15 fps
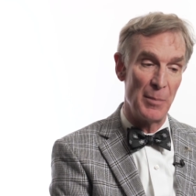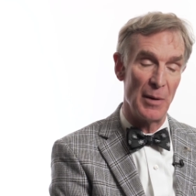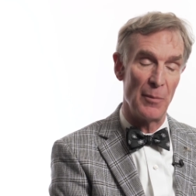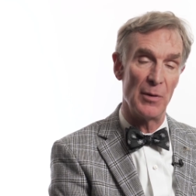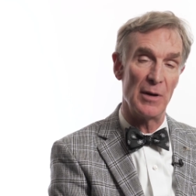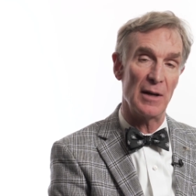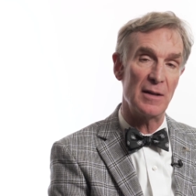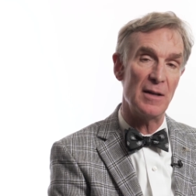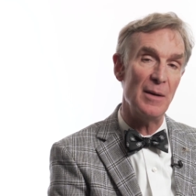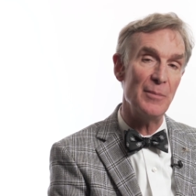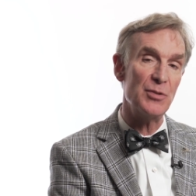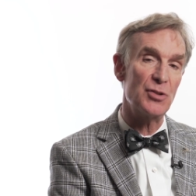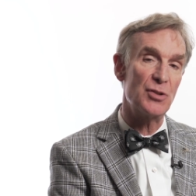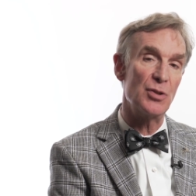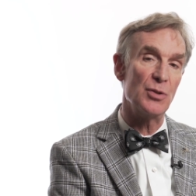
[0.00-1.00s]
But when it
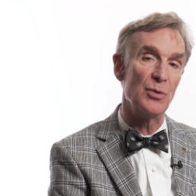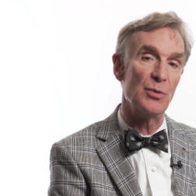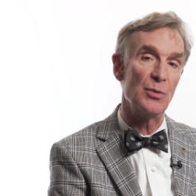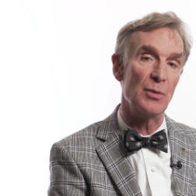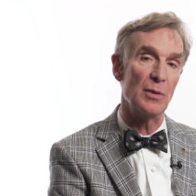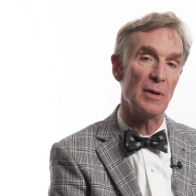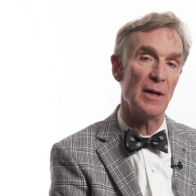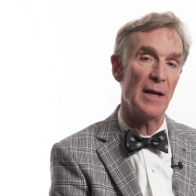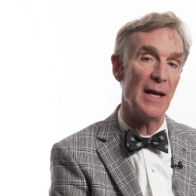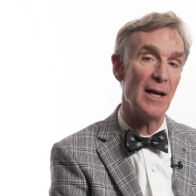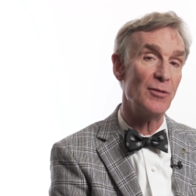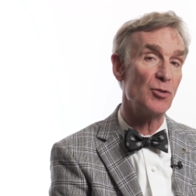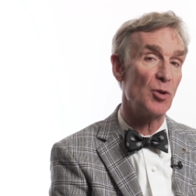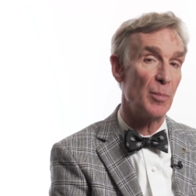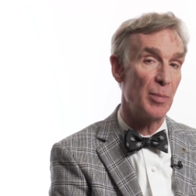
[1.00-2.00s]
comes to
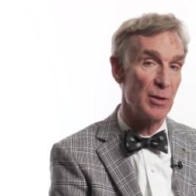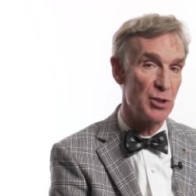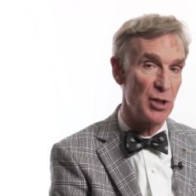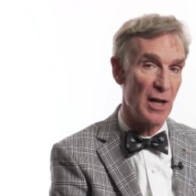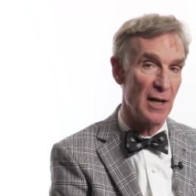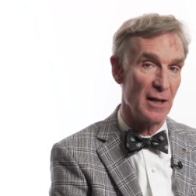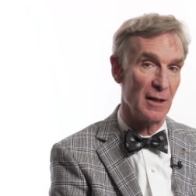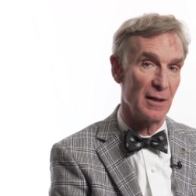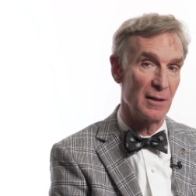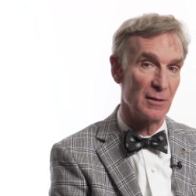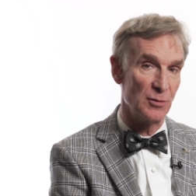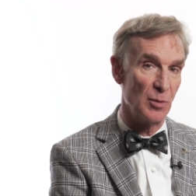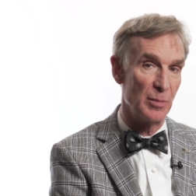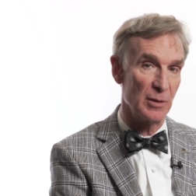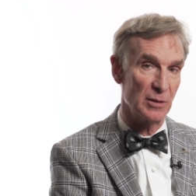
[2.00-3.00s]
anthropogenic
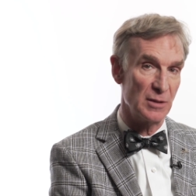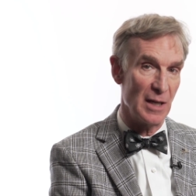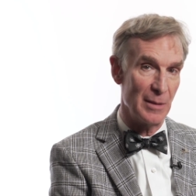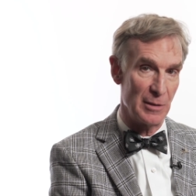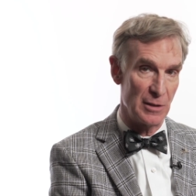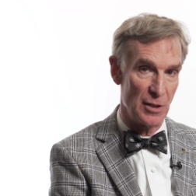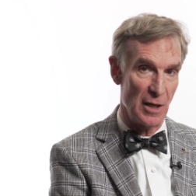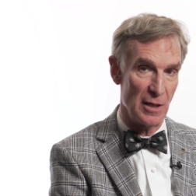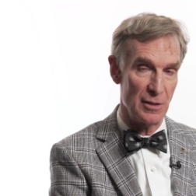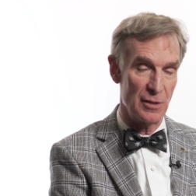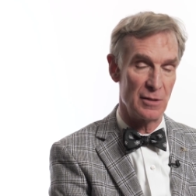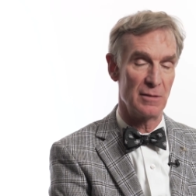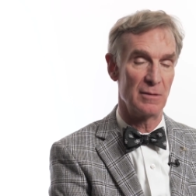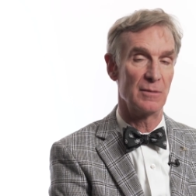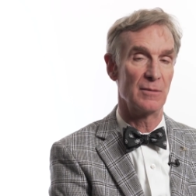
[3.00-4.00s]
global climate
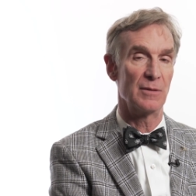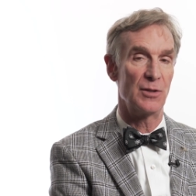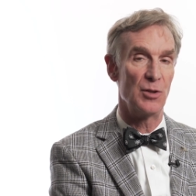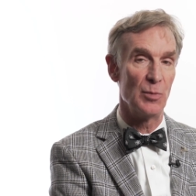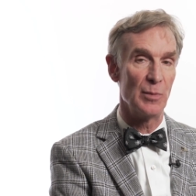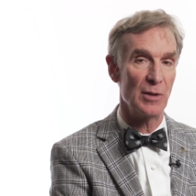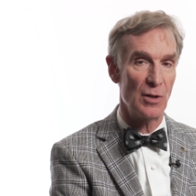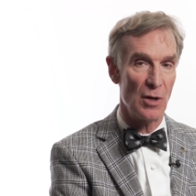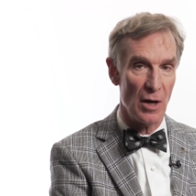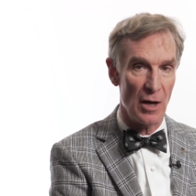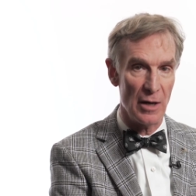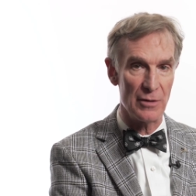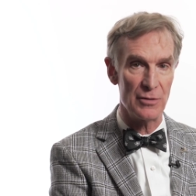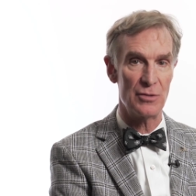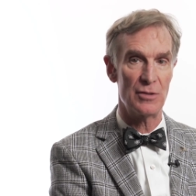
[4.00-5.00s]
change, or human
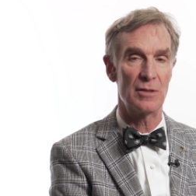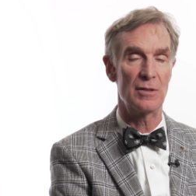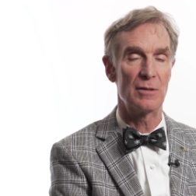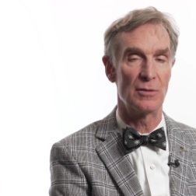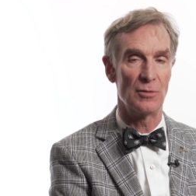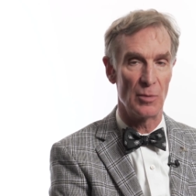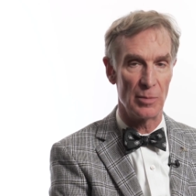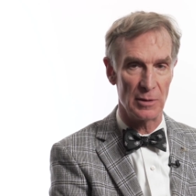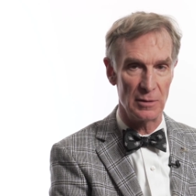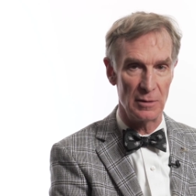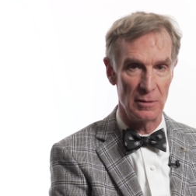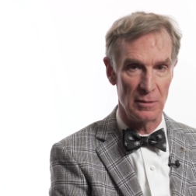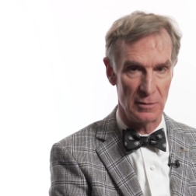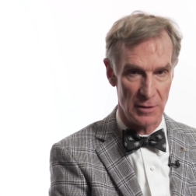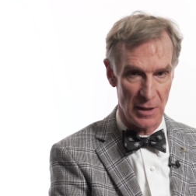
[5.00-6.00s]
caused global
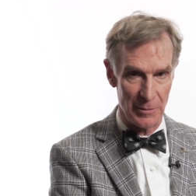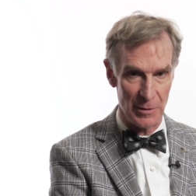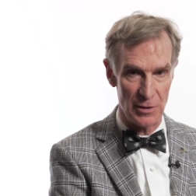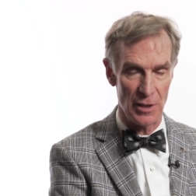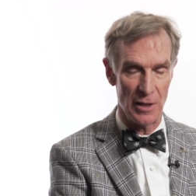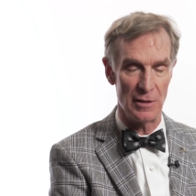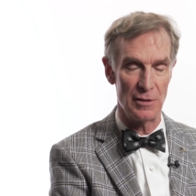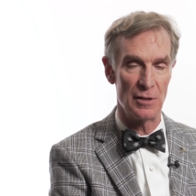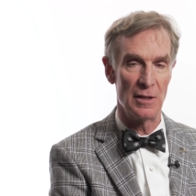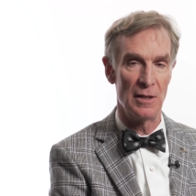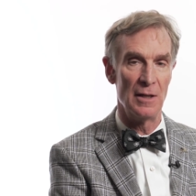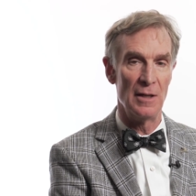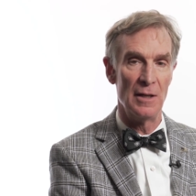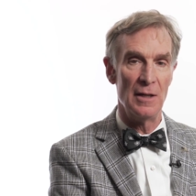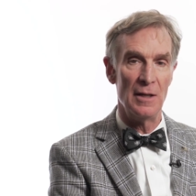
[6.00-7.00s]
climate change,
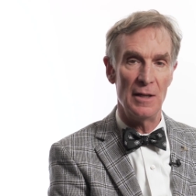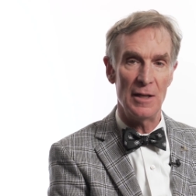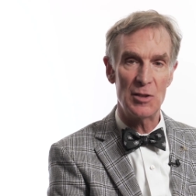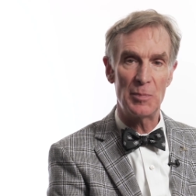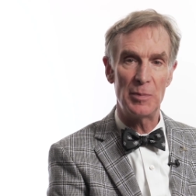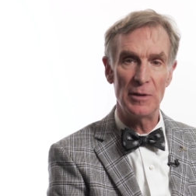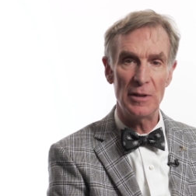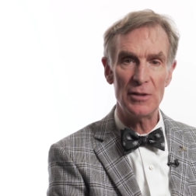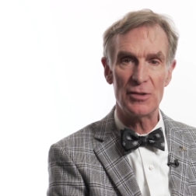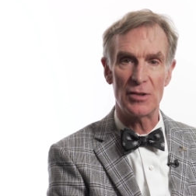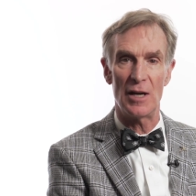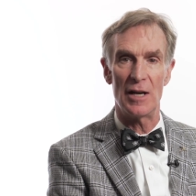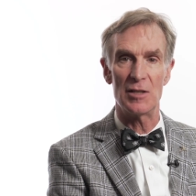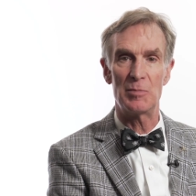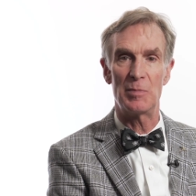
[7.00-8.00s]
it's
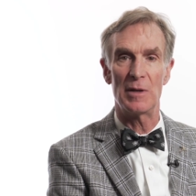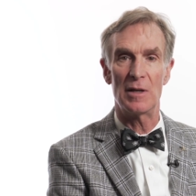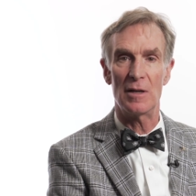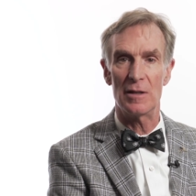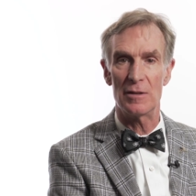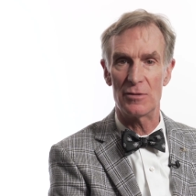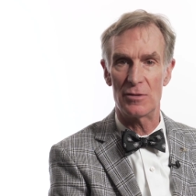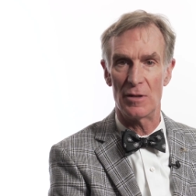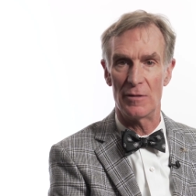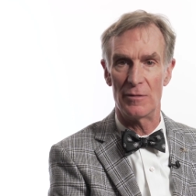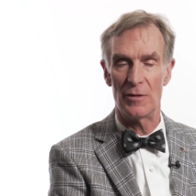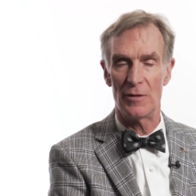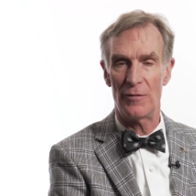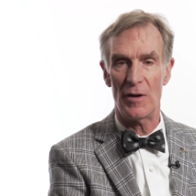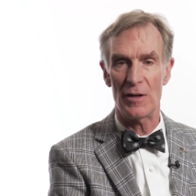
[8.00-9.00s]
politicized because
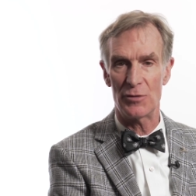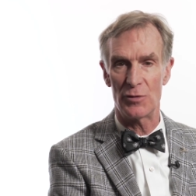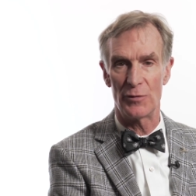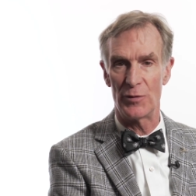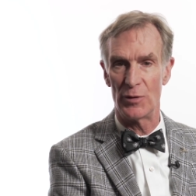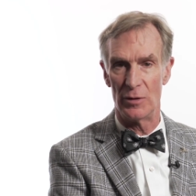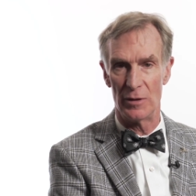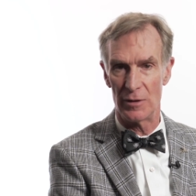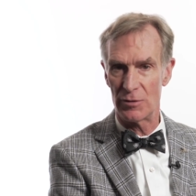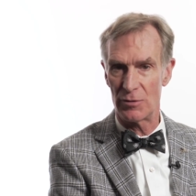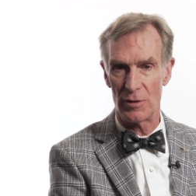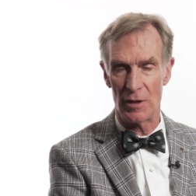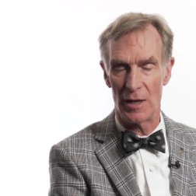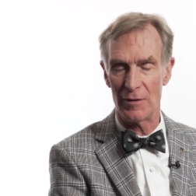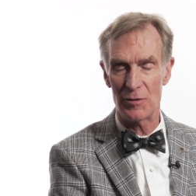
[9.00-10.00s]
of the fossil fuel
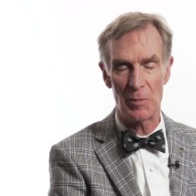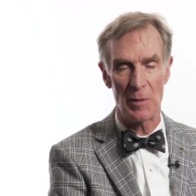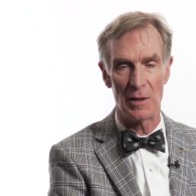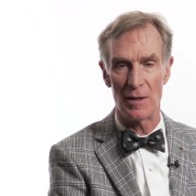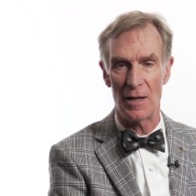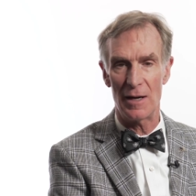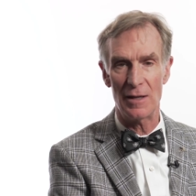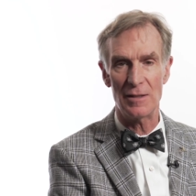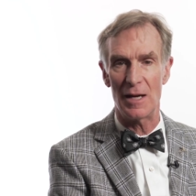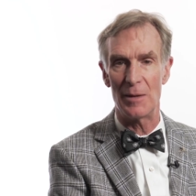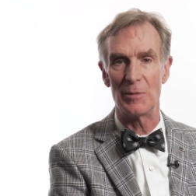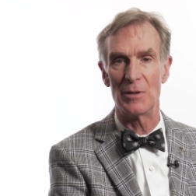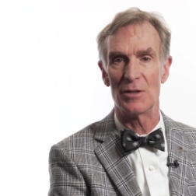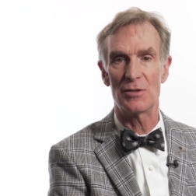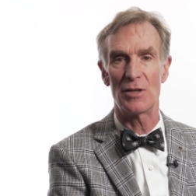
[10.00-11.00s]
industry. And I spent a lot of
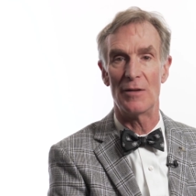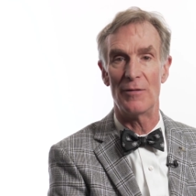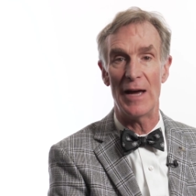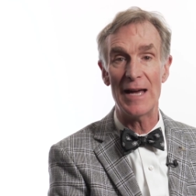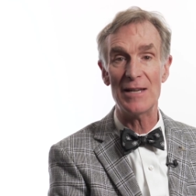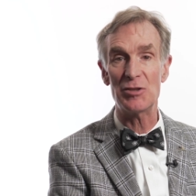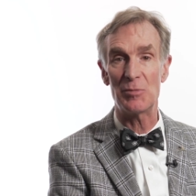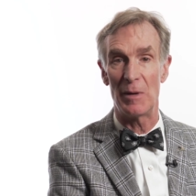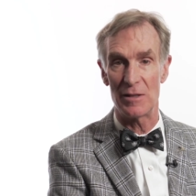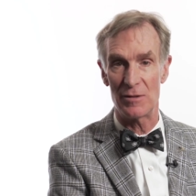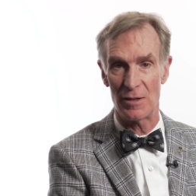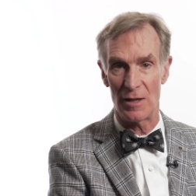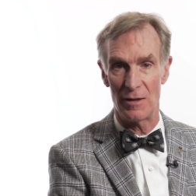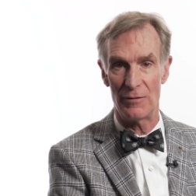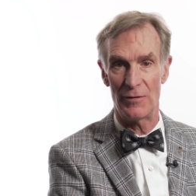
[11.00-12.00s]
time with this. I've asked
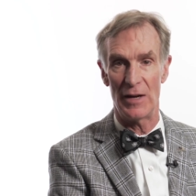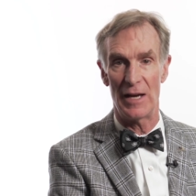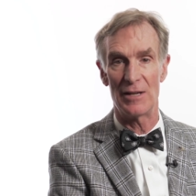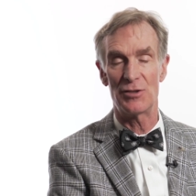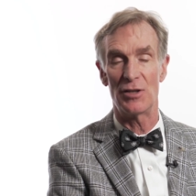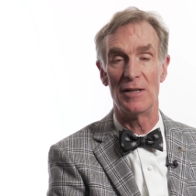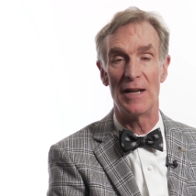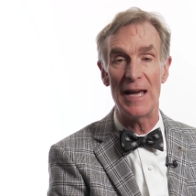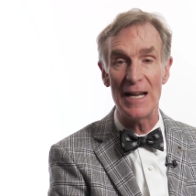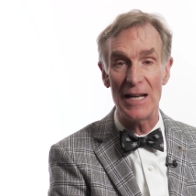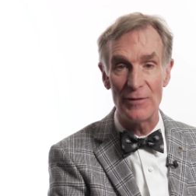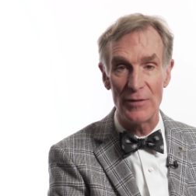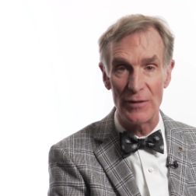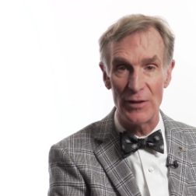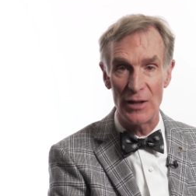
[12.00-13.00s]
myself, as a
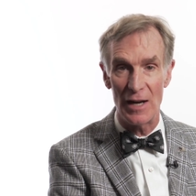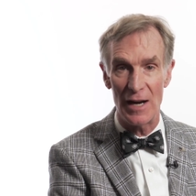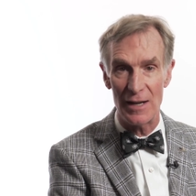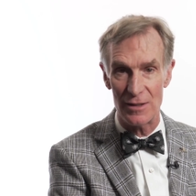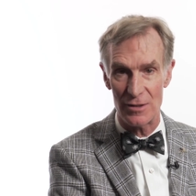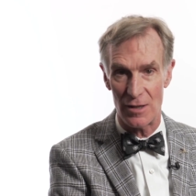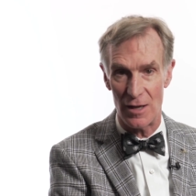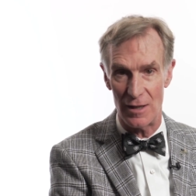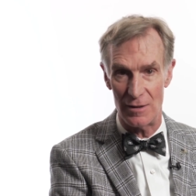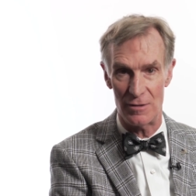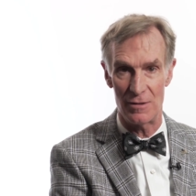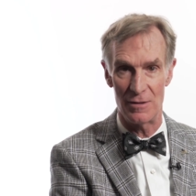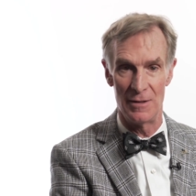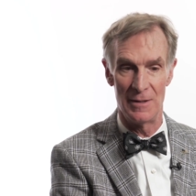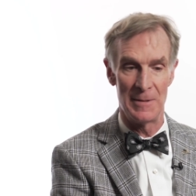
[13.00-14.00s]
native of the United
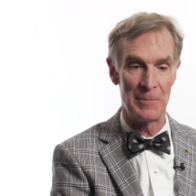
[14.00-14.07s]
States,